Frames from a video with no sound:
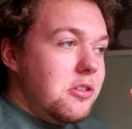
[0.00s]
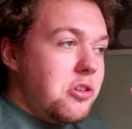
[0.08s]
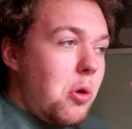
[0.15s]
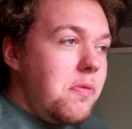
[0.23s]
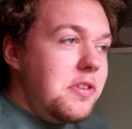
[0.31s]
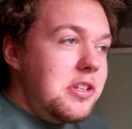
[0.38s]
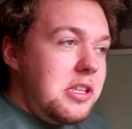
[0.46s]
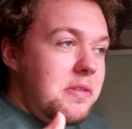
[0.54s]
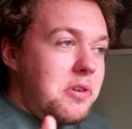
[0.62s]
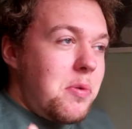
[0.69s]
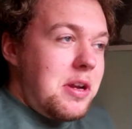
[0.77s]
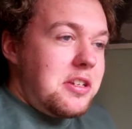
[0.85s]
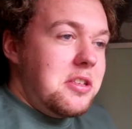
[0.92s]
obviously you've got
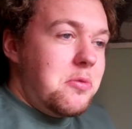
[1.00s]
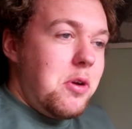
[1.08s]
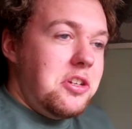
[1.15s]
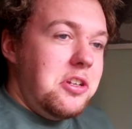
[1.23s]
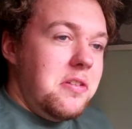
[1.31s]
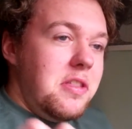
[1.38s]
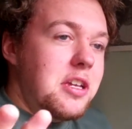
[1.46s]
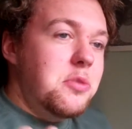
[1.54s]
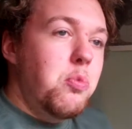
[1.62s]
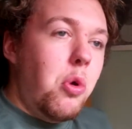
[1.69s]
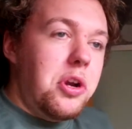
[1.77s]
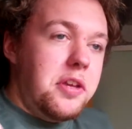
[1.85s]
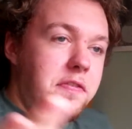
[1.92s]
to answer the question of this:
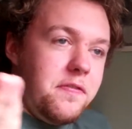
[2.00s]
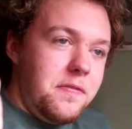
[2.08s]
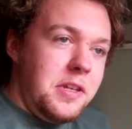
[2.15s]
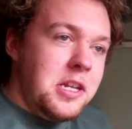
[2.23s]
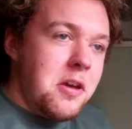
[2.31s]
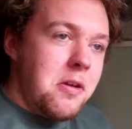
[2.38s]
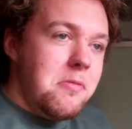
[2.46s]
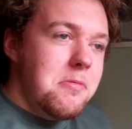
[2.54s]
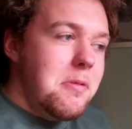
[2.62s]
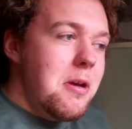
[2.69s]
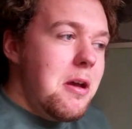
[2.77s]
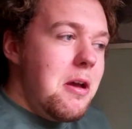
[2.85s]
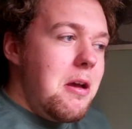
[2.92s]
what if, you know,
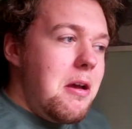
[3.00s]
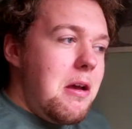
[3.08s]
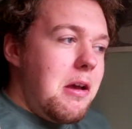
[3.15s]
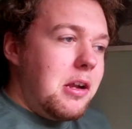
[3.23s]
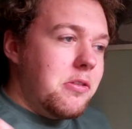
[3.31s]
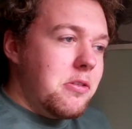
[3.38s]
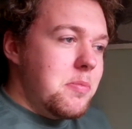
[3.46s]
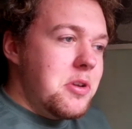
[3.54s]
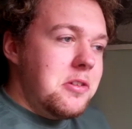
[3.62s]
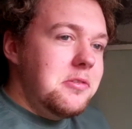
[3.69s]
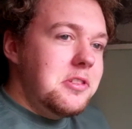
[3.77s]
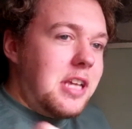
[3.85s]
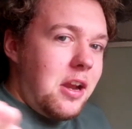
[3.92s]

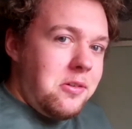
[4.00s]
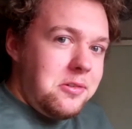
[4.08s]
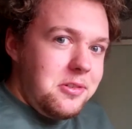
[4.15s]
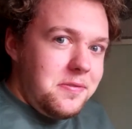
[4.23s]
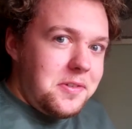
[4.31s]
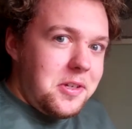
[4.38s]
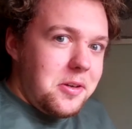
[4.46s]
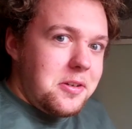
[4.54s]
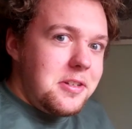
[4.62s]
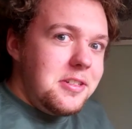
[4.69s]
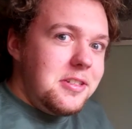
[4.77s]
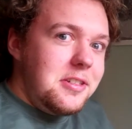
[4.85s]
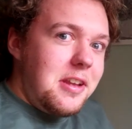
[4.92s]
criminals get a hold of
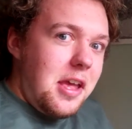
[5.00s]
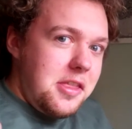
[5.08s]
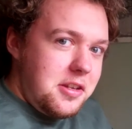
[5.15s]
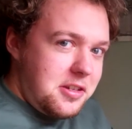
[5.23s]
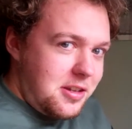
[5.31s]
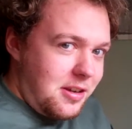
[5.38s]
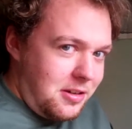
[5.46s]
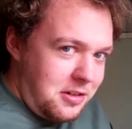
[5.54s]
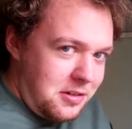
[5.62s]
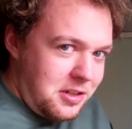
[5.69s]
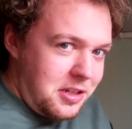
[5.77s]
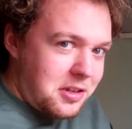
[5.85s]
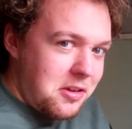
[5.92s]
guns and then start
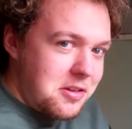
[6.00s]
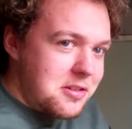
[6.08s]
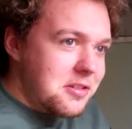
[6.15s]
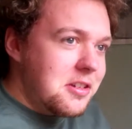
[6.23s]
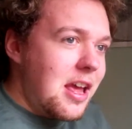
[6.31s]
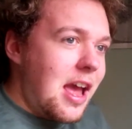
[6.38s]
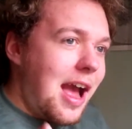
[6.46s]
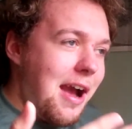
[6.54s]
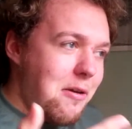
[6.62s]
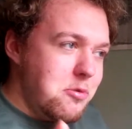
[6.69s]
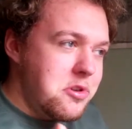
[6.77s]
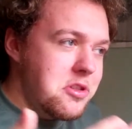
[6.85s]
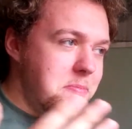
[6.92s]
using the guns?
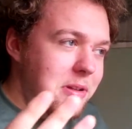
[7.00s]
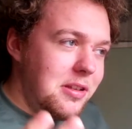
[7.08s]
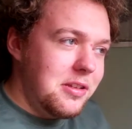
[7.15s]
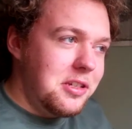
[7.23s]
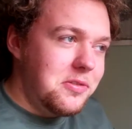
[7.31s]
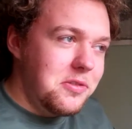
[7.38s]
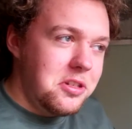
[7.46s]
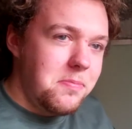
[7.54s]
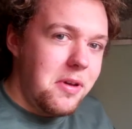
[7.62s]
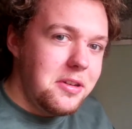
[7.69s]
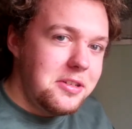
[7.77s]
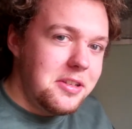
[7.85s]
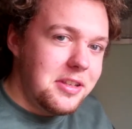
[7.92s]
How do the police
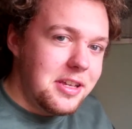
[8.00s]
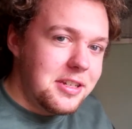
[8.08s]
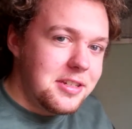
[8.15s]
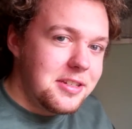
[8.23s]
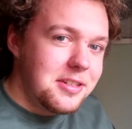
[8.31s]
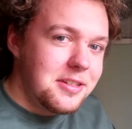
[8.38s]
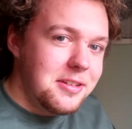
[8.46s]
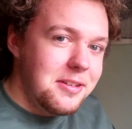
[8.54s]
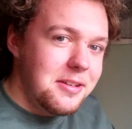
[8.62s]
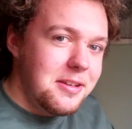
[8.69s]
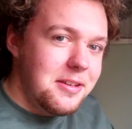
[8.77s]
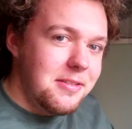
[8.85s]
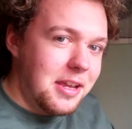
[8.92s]
respond to this?
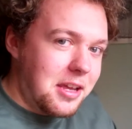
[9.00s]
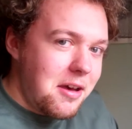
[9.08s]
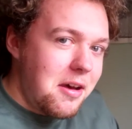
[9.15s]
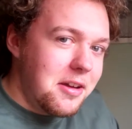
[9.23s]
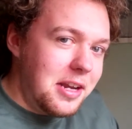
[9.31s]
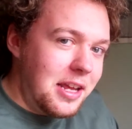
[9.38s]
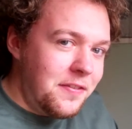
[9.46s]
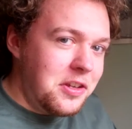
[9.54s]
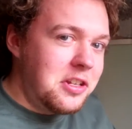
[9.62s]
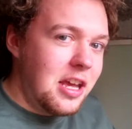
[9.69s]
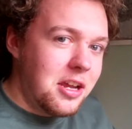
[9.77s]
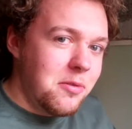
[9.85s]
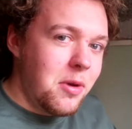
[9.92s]
They can't if you
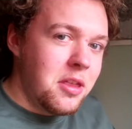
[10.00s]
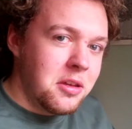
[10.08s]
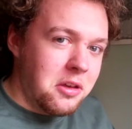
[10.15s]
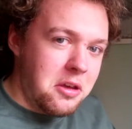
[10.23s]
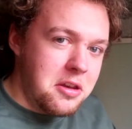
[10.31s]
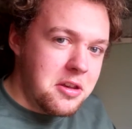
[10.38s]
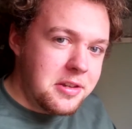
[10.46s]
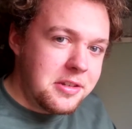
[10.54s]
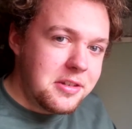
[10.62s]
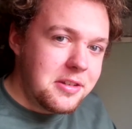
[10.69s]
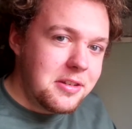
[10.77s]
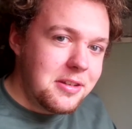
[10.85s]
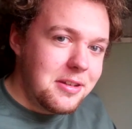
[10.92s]
take away the guns.